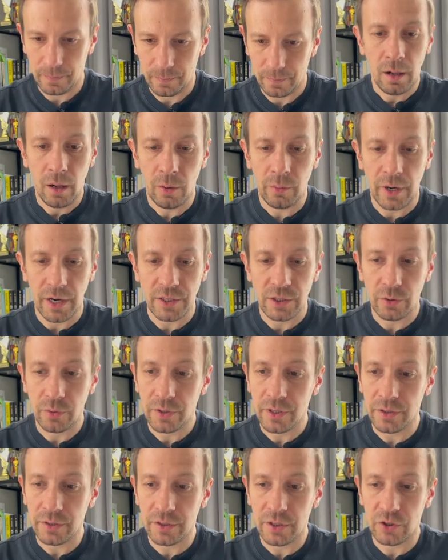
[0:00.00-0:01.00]
All right, so
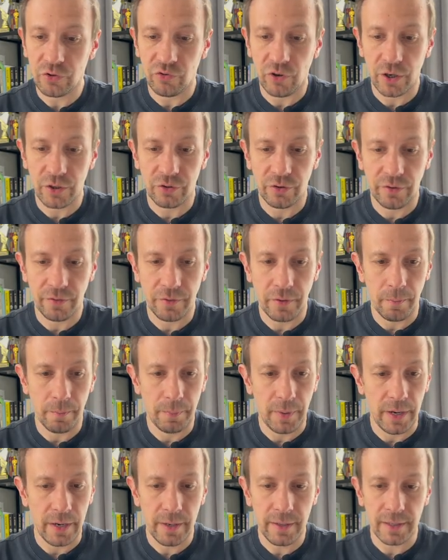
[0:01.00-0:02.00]
here's the structure of
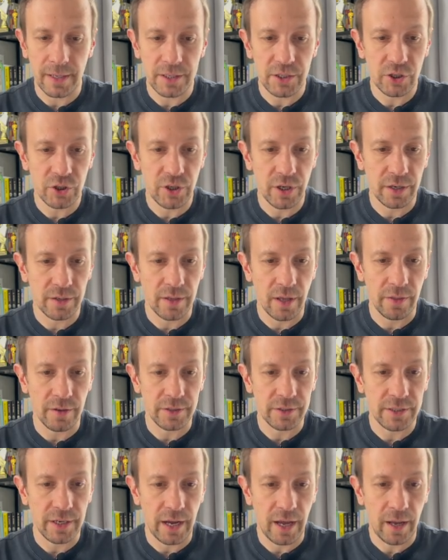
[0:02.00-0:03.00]
campaign. Let's check another
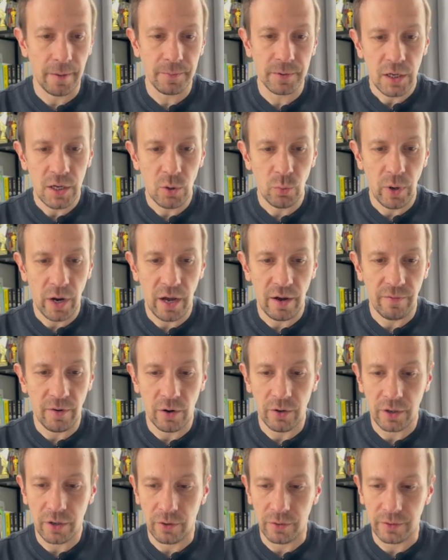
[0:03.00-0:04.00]
tabs. Here we have
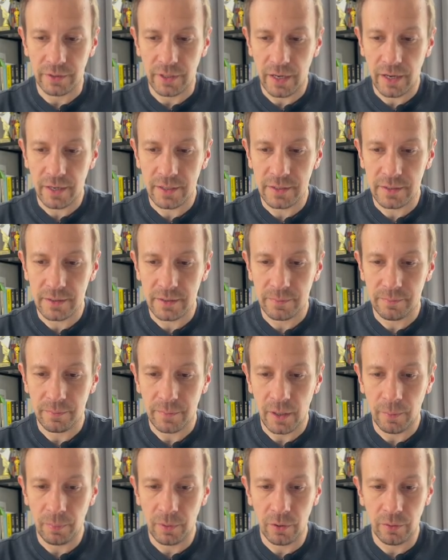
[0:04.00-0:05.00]
our contacts
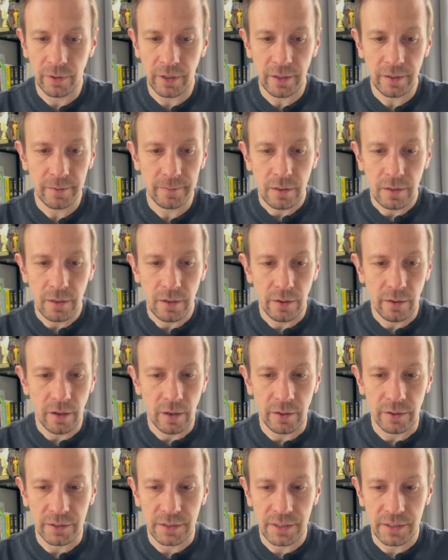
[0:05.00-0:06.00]
uploaded. Here
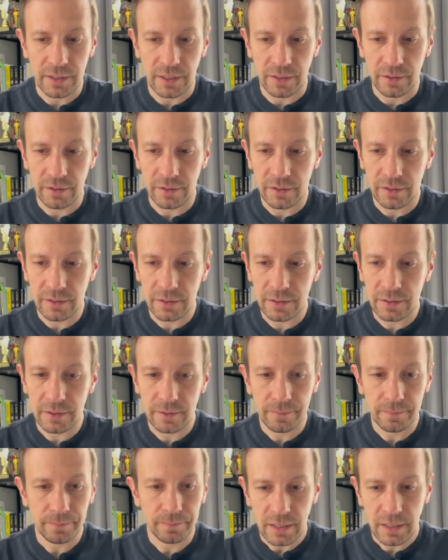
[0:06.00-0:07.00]
are our senders.
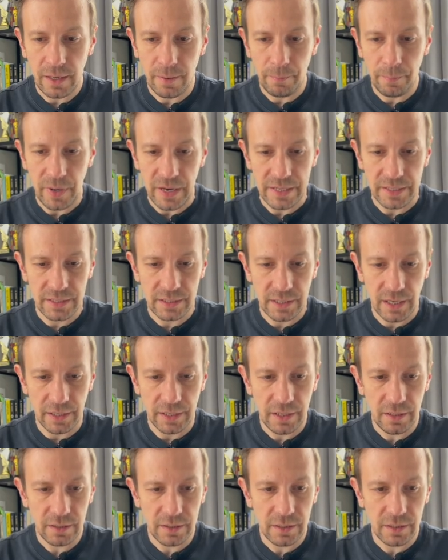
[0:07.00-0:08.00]
Campaign
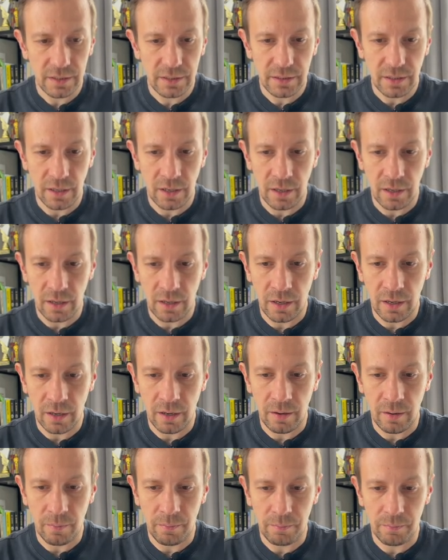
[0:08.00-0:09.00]
settings,
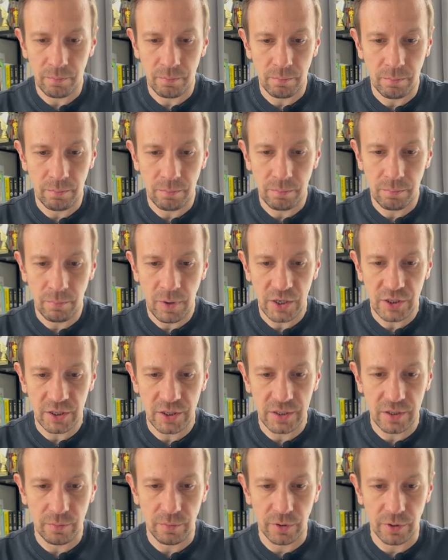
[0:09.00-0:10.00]
much
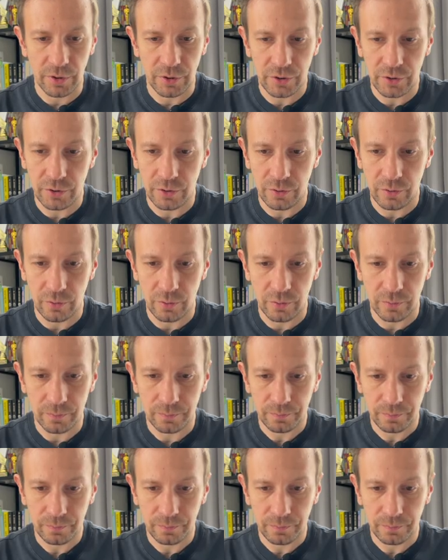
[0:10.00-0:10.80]
similar to